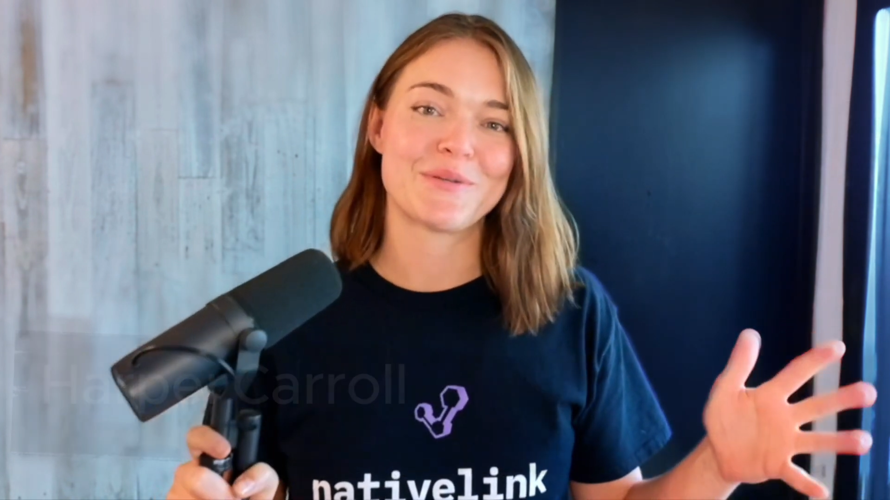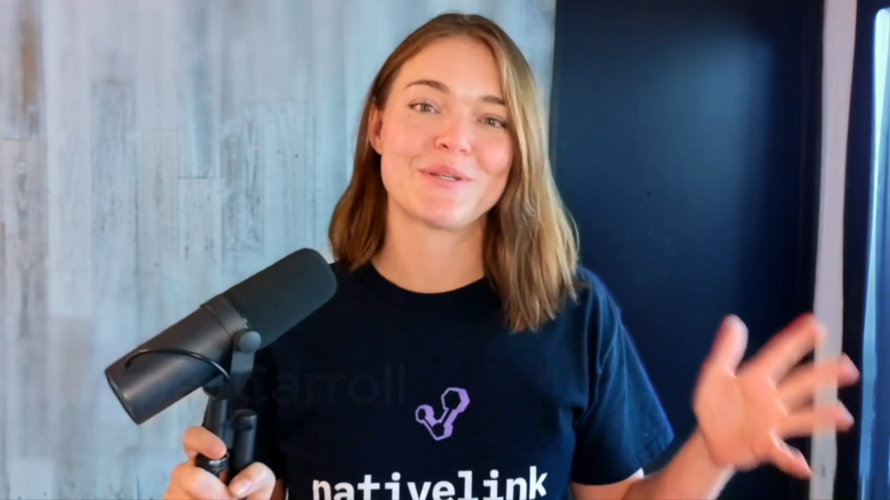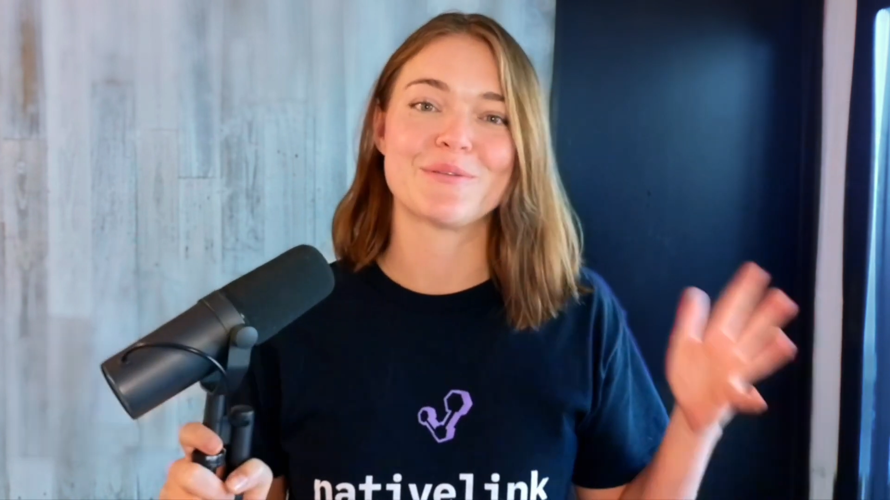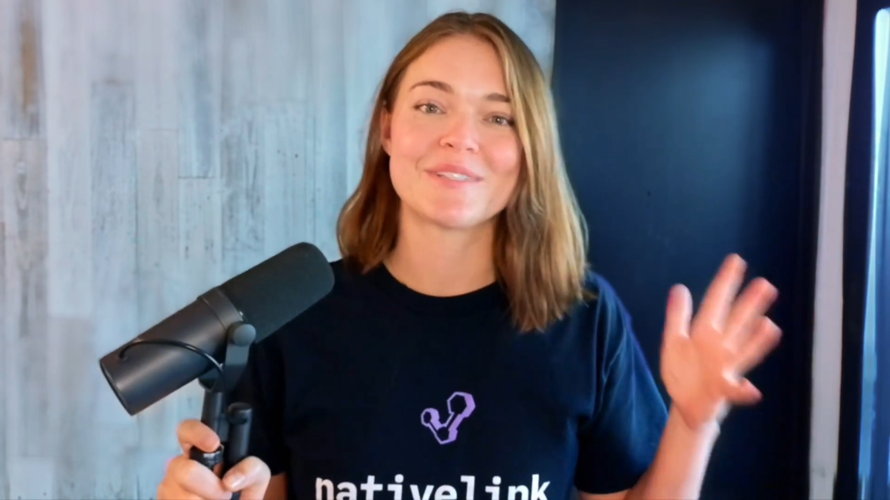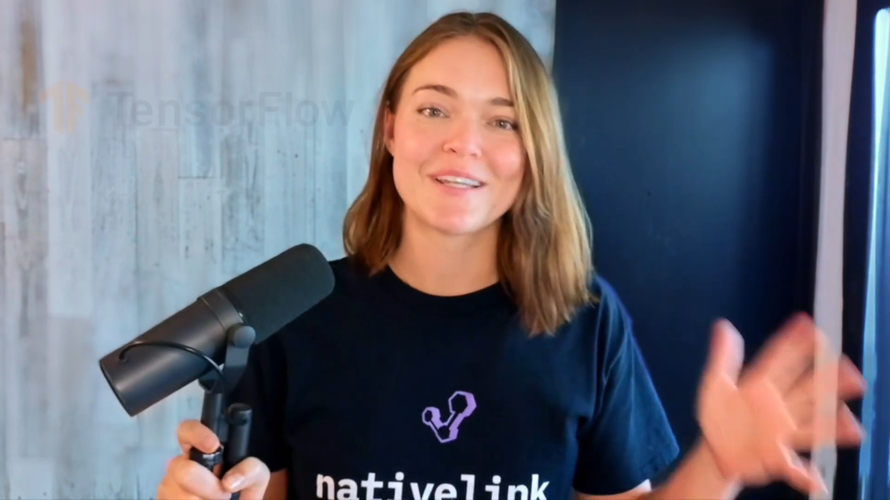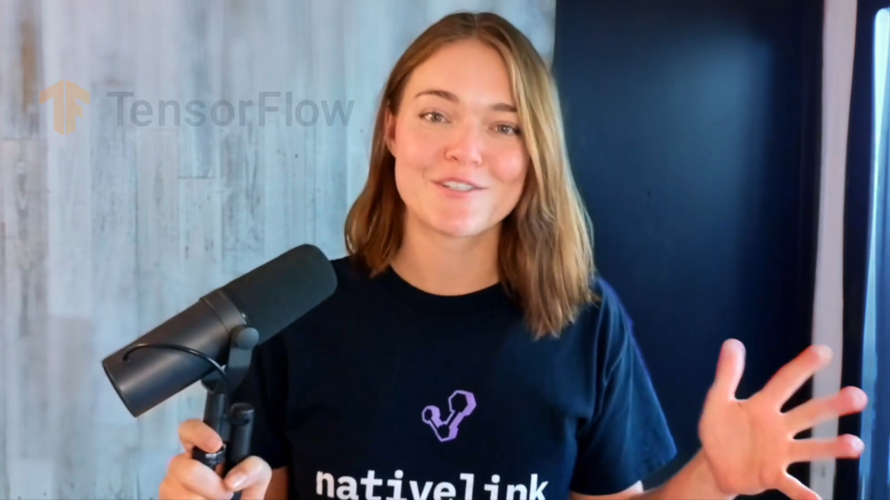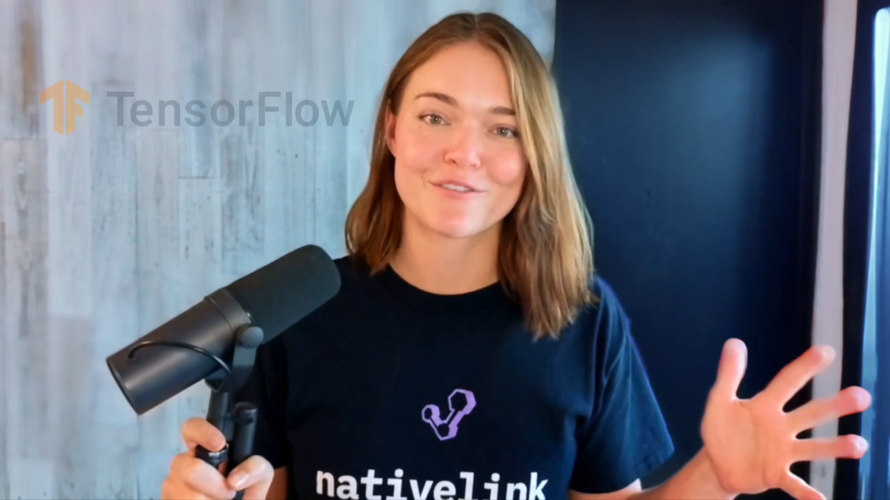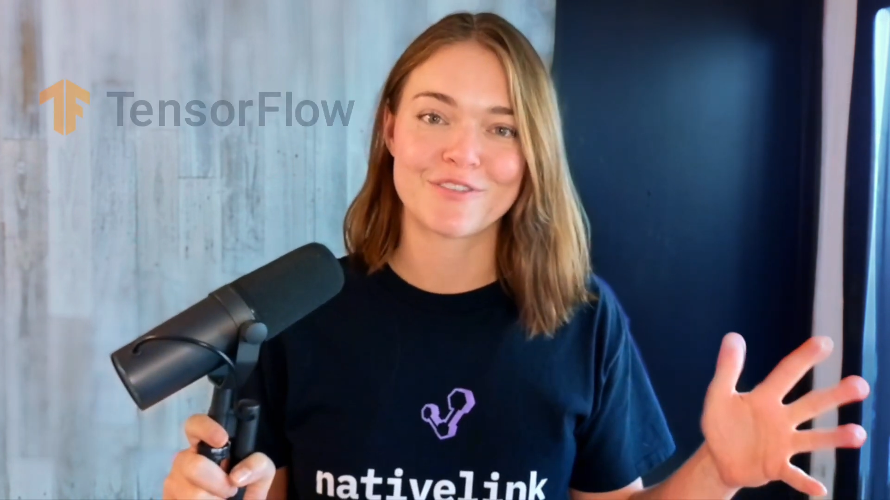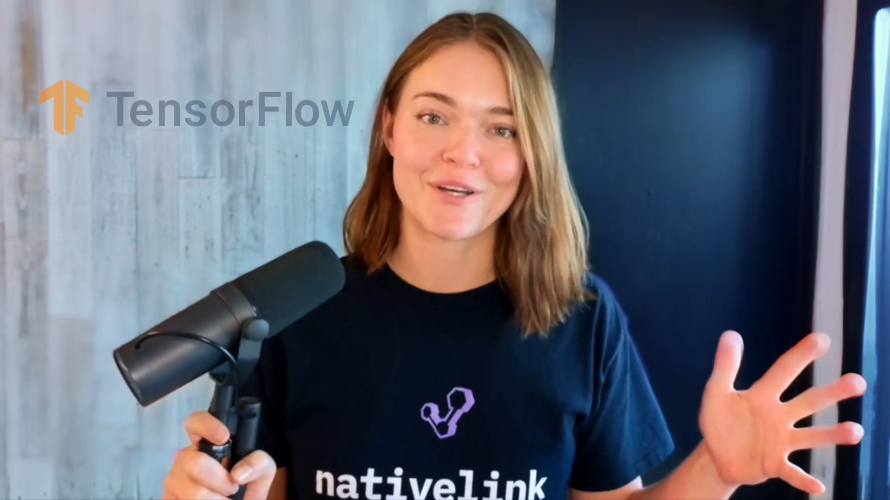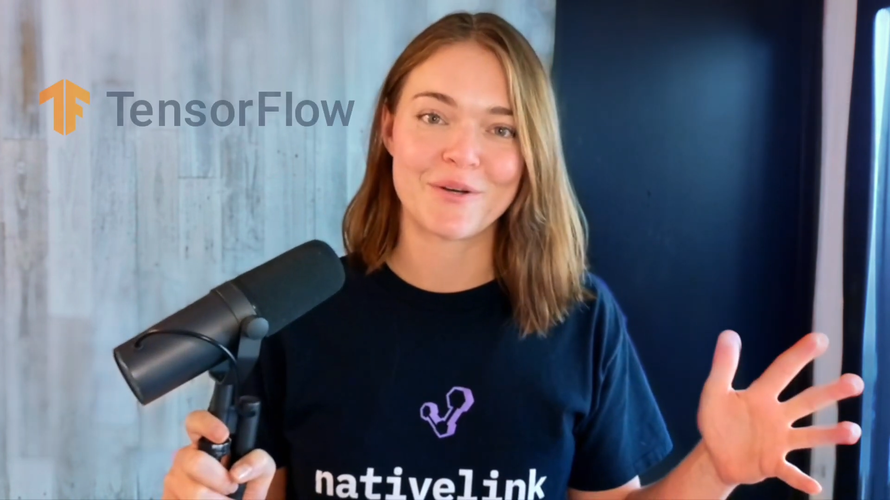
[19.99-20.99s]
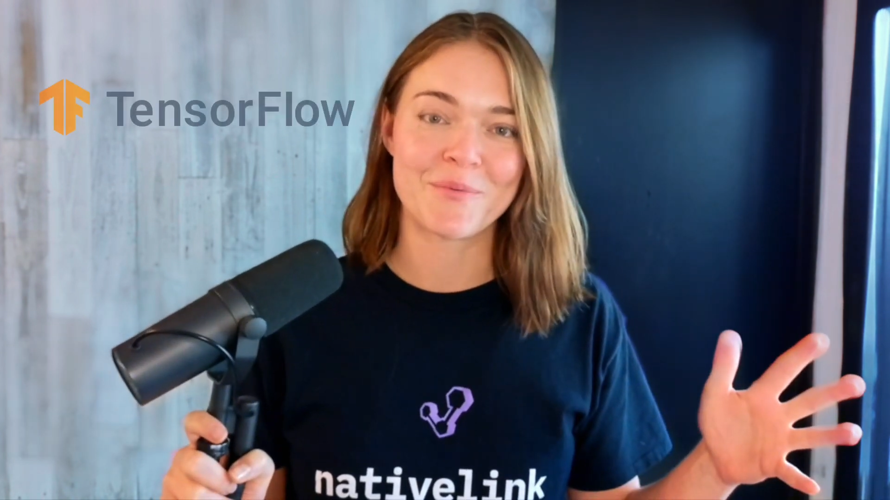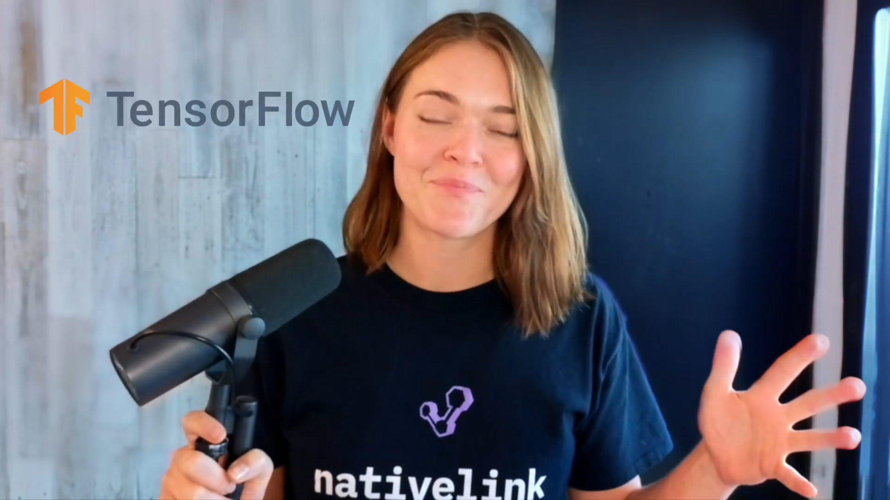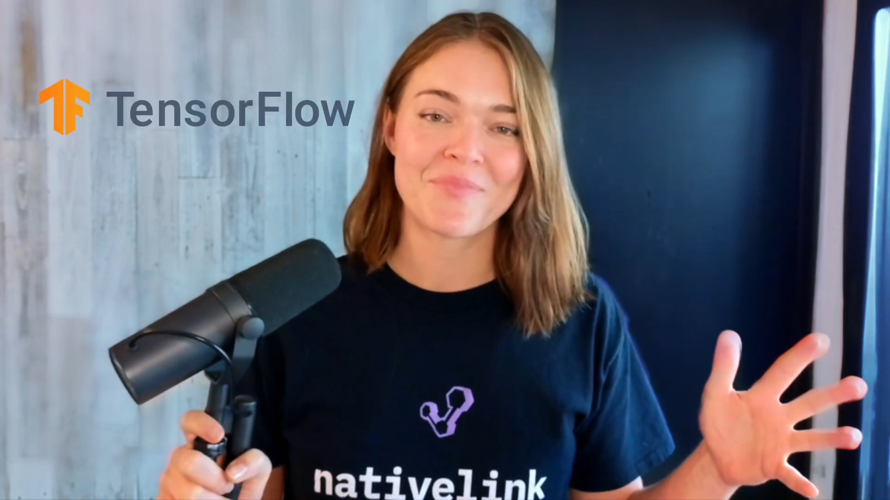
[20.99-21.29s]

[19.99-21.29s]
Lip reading: you can use TensorFlow